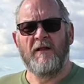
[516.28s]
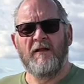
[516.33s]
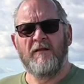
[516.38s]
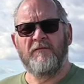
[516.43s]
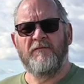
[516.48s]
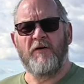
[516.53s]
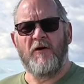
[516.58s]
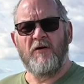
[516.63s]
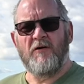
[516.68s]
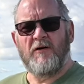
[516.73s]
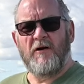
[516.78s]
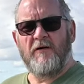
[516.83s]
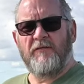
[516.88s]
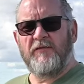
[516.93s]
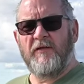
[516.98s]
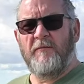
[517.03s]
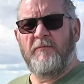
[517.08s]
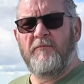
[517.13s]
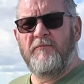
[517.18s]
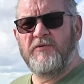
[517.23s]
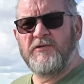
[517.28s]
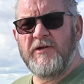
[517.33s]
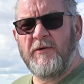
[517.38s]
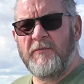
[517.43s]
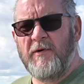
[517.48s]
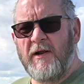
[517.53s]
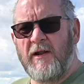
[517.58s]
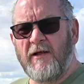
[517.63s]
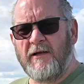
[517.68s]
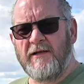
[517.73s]
photographed the
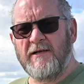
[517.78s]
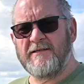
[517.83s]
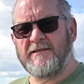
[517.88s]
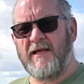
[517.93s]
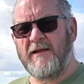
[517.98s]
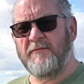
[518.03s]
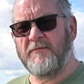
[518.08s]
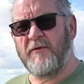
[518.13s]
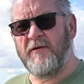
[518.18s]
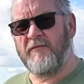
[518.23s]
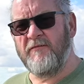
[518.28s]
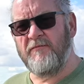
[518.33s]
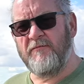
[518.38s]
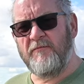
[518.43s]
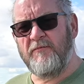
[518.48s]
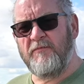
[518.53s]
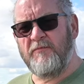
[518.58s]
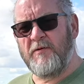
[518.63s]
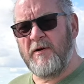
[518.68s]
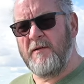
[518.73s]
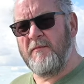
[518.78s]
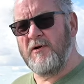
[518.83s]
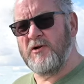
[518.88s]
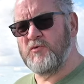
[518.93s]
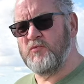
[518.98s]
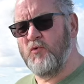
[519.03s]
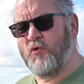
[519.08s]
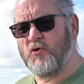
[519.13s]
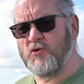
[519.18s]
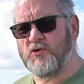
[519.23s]
shipwreck, like I said. We've pretty
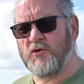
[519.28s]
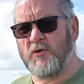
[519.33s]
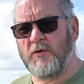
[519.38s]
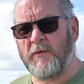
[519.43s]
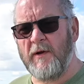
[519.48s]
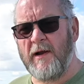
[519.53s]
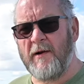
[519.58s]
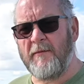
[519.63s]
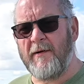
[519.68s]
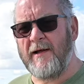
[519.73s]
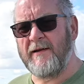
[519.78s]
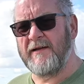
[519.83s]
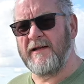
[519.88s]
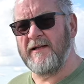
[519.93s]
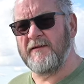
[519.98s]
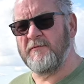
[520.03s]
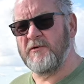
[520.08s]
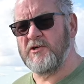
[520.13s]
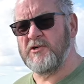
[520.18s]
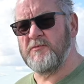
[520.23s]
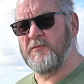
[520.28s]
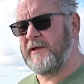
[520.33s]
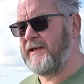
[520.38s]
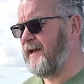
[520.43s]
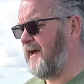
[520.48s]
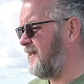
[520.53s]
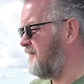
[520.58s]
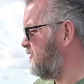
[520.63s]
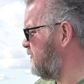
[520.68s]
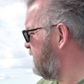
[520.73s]
much walked all the way around it as much as we
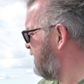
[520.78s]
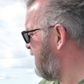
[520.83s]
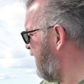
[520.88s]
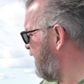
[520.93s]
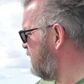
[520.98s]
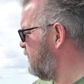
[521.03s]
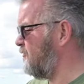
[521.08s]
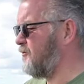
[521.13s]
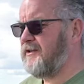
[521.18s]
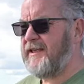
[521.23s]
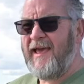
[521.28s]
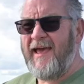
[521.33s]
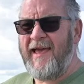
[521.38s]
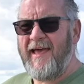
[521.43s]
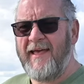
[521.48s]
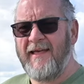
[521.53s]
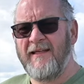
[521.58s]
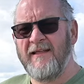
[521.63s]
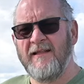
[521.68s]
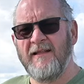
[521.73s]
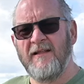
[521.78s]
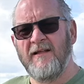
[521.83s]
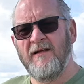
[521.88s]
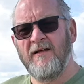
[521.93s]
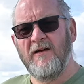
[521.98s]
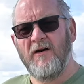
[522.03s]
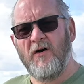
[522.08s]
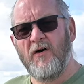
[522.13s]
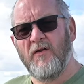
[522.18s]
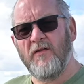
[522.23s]
can. You cannot get
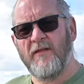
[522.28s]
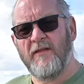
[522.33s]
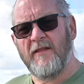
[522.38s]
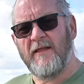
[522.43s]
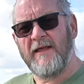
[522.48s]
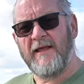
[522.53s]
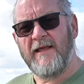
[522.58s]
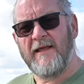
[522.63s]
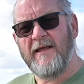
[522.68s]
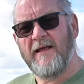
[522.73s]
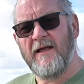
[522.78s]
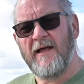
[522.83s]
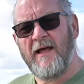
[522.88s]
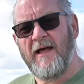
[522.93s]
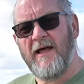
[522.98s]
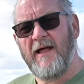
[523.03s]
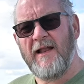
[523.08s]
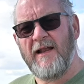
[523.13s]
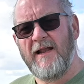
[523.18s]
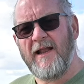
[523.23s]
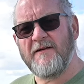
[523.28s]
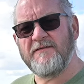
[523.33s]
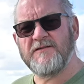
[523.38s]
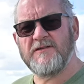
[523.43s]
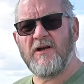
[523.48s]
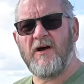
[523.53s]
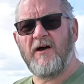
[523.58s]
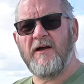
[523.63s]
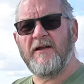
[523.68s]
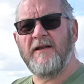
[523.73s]
on the left
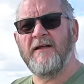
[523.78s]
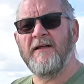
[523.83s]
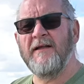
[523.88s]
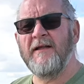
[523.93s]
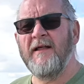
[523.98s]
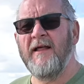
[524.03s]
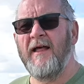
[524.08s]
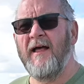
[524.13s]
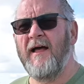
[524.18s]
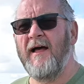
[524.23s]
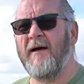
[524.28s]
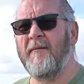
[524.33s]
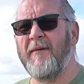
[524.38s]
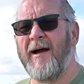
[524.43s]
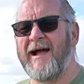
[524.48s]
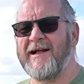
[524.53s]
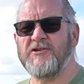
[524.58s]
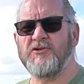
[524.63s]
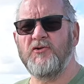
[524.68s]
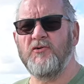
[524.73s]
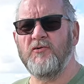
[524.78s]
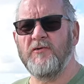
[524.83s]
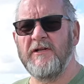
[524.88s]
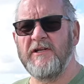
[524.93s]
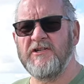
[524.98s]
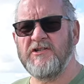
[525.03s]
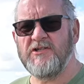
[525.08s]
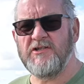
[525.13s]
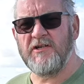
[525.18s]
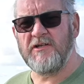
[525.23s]
side at all.
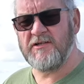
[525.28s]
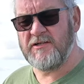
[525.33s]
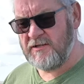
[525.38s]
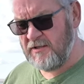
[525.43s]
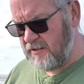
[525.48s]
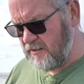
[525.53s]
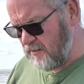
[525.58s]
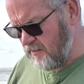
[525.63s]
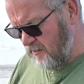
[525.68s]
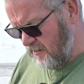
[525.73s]
It's just